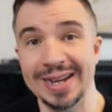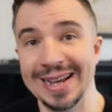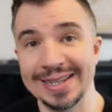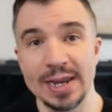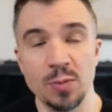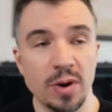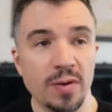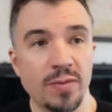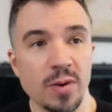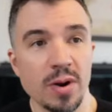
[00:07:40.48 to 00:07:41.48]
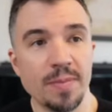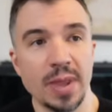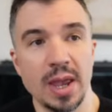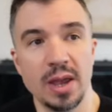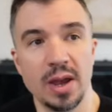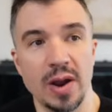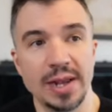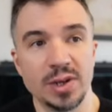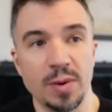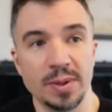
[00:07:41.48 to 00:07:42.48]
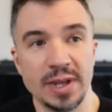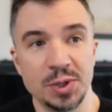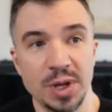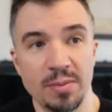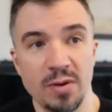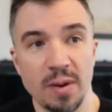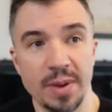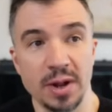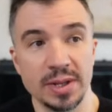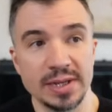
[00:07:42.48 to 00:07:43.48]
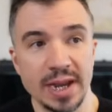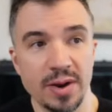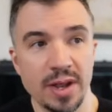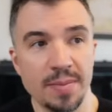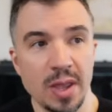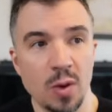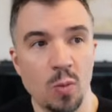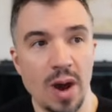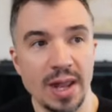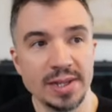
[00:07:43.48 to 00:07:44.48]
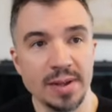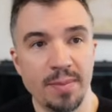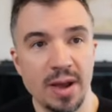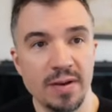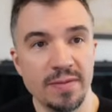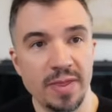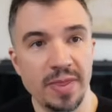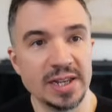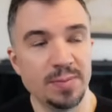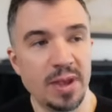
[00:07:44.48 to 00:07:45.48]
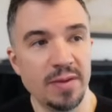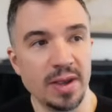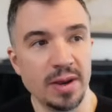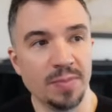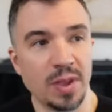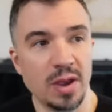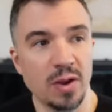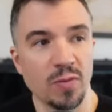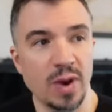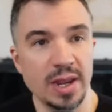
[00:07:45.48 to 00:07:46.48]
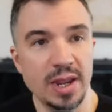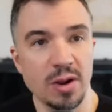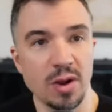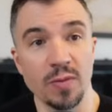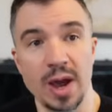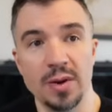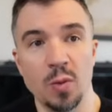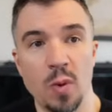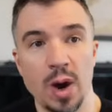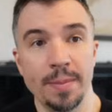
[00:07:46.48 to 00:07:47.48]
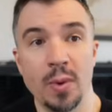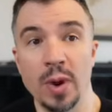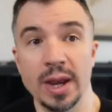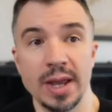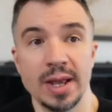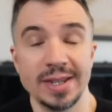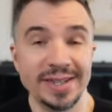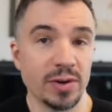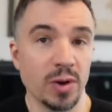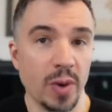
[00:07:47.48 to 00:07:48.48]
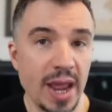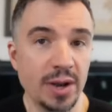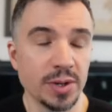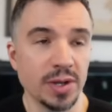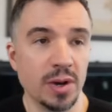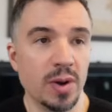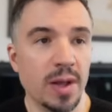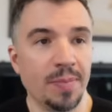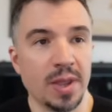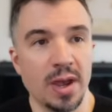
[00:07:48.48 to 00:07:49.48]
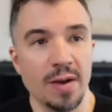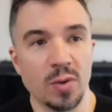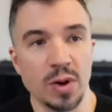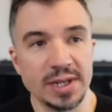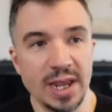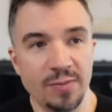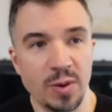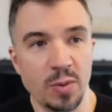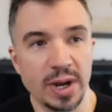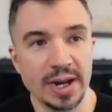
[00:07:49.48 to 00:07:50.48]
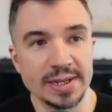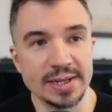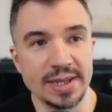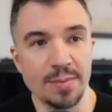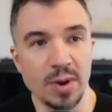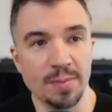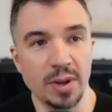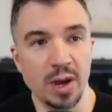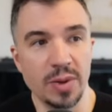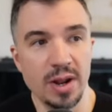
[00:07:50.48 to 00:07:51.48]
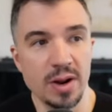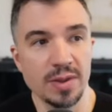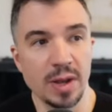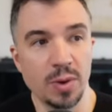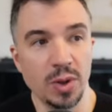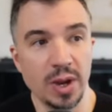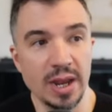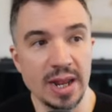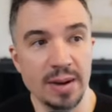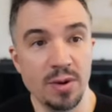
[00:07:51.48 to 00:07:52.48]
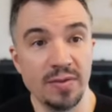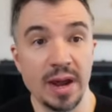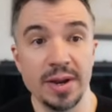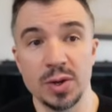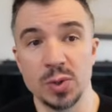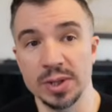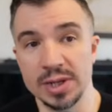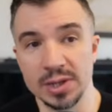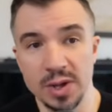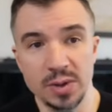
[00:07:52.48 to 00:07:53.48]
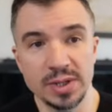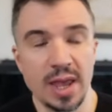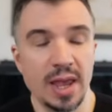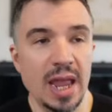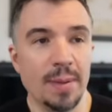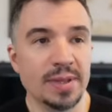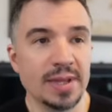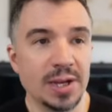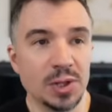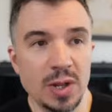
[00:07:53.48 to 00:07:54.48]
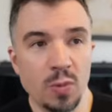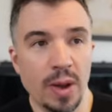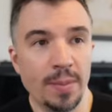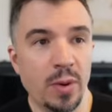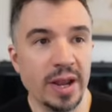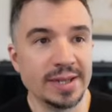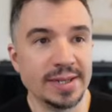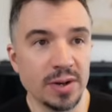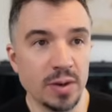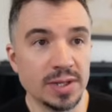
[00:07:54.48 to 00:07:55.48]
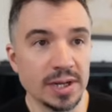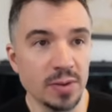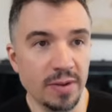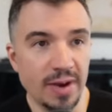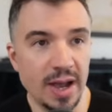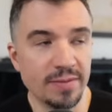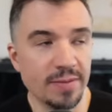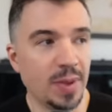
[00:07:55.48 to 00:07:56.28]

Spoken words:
testing 104. All right, so potentially a move up here in this area while it's above this pivot right here around 1.08 or so. Of course, if we were to get a sustained break below here, then we're looking at a move down here toward these lows and potentially 1.0635.